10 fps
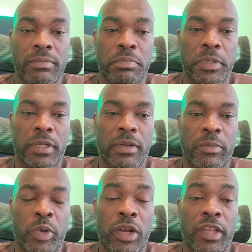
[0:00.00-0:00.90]
but
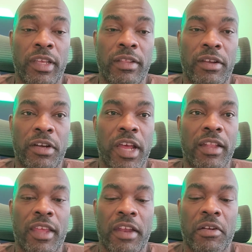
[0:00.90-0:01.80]
apparently they're
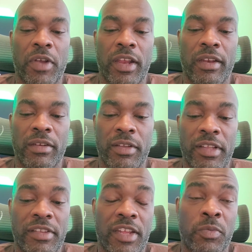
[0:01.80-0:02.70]
not that great. At
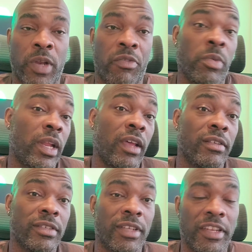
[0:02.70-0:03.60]
least that's what everybody
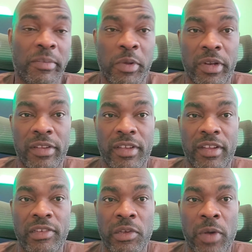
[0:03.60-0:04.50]
else in the community
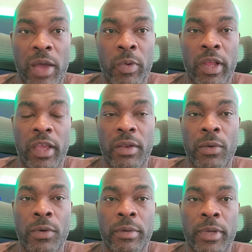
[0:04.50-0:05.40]
said. So I went ahead and
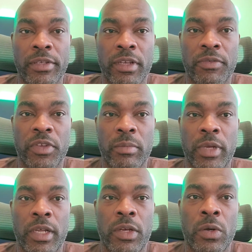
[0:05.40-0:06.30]
ordered myself some
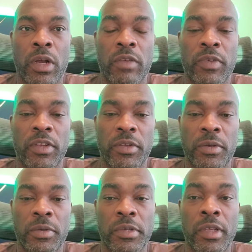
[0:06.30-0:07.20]
Duroc
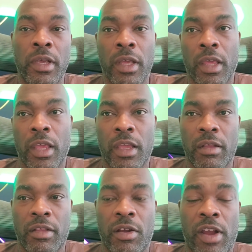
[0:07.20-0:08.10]
V2s,
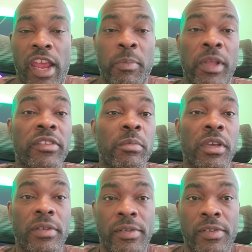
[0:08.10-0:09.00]
and there had been some
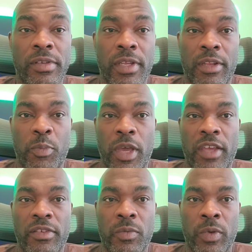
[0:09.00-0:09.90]
issues in the
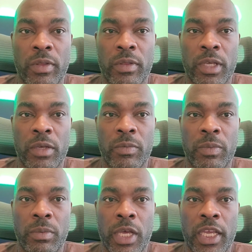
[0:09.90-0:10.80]
past with,
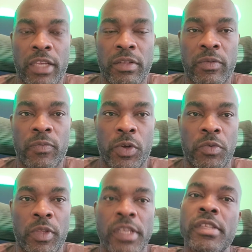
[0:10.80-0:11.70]
I guess, the
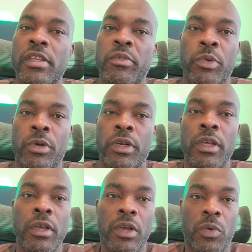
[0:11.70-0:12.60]
first releases of the board,
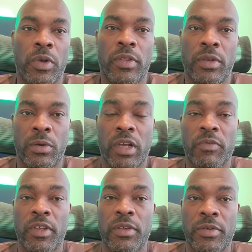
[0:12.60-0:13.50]
where the Duroc
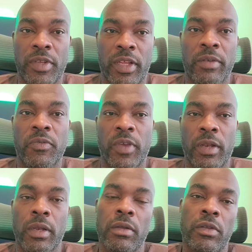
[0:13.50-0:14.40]
V2s didn't
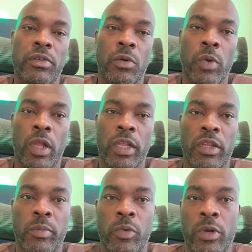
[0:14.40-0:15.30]
fit so well
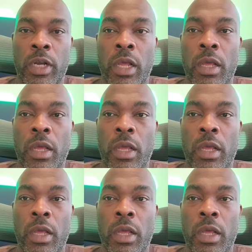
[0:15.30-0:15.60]
in the board.